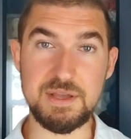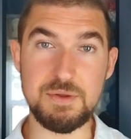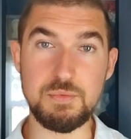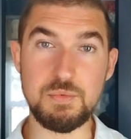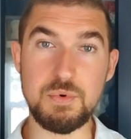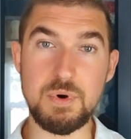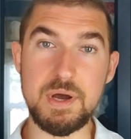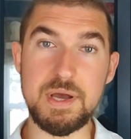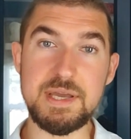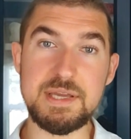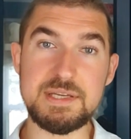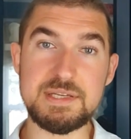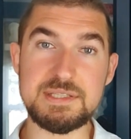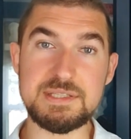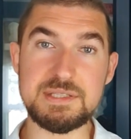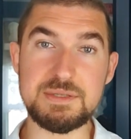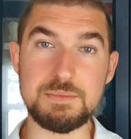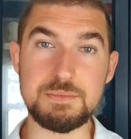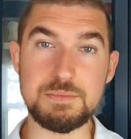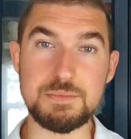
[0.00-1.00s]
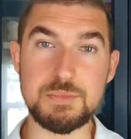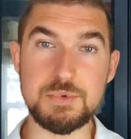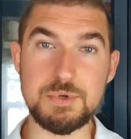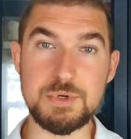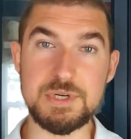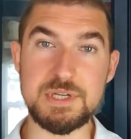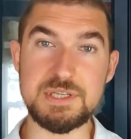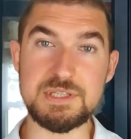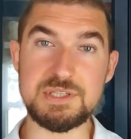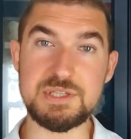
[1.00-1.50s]
And why is the
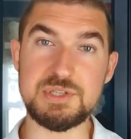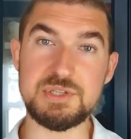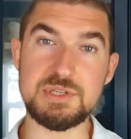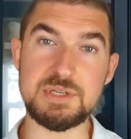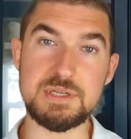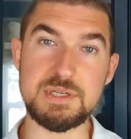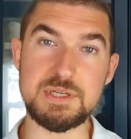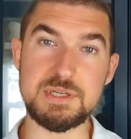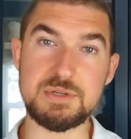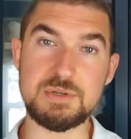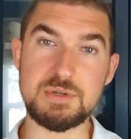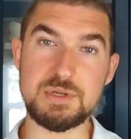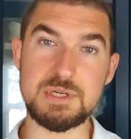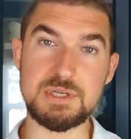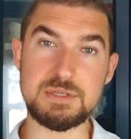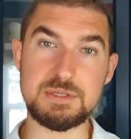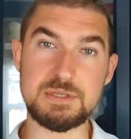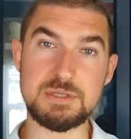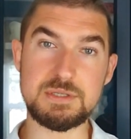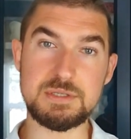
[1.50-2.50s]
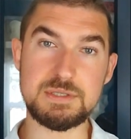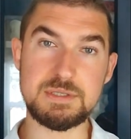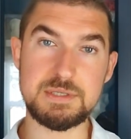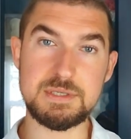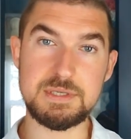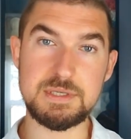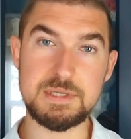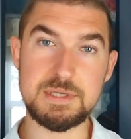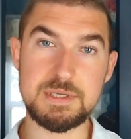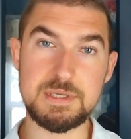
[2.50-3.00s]
morning such a critical
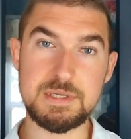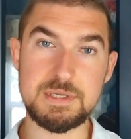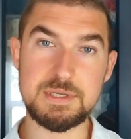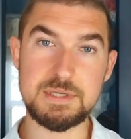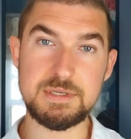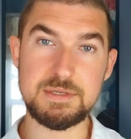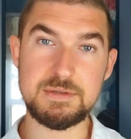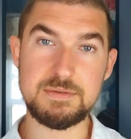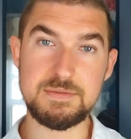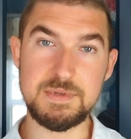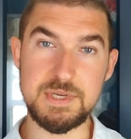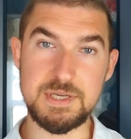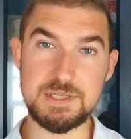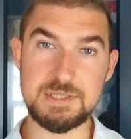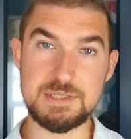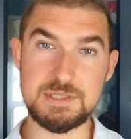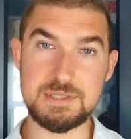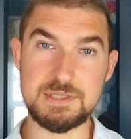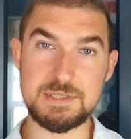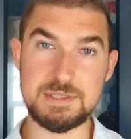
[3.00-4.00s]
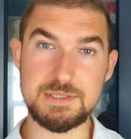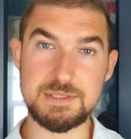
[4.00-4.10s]
phase?